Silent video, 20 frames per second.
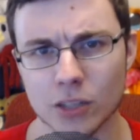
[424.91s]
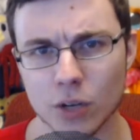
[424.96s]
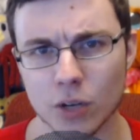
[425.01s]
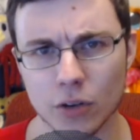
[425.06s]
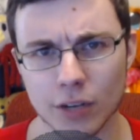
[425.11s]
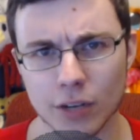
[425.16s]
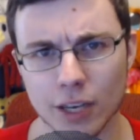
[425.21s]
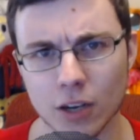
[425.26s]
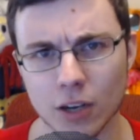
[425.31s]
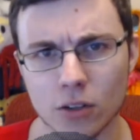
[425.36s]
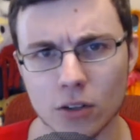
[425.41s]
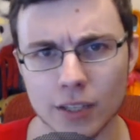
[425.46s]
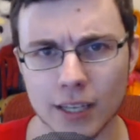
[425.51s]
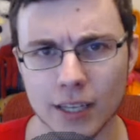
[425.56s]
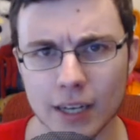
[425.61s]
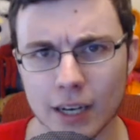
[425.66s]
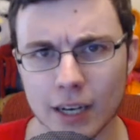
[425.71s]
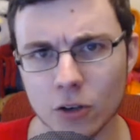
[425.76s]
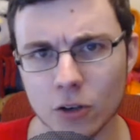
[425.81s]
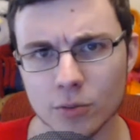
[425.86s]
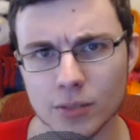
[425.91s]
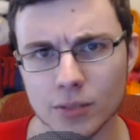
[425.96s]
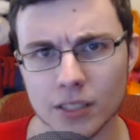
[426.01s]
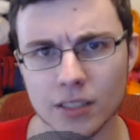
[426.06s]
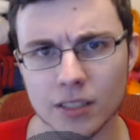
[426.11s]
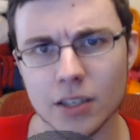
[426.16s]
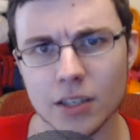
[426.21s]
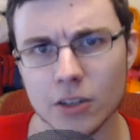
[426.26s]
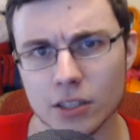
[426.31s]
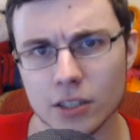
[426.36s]
We don't get called again. I go up to the
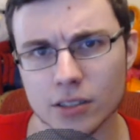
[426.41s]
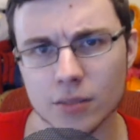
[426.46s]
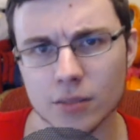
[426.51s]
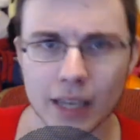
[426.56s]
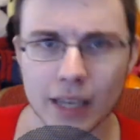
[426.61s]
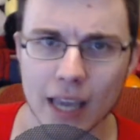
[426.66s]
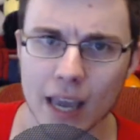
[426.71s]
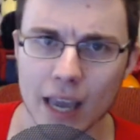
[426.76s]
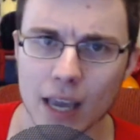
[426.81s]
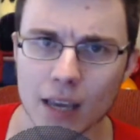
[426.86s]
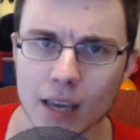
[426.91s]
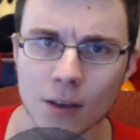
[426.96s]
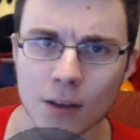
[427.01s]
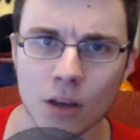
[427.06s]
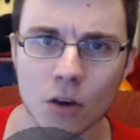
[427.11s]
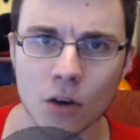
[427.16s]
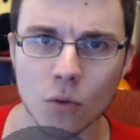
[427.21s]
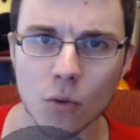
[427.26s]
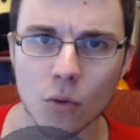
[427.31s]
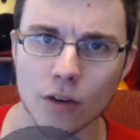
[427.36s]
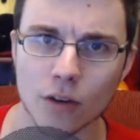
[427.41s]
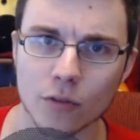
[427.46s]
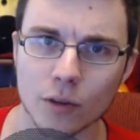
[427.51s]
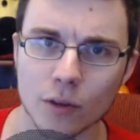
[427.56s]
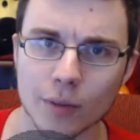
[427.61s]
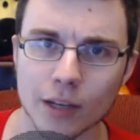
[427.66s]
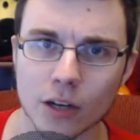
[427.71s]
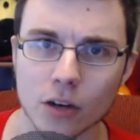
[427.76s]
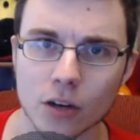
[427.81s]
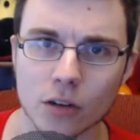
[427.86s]
TO desk and I'm like, hey, where have we
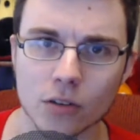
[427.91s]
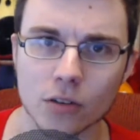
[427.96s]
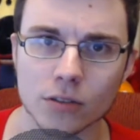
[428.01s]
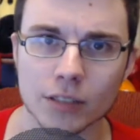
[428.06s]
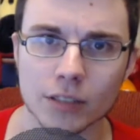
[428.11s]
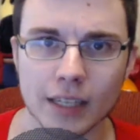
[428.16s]
been called?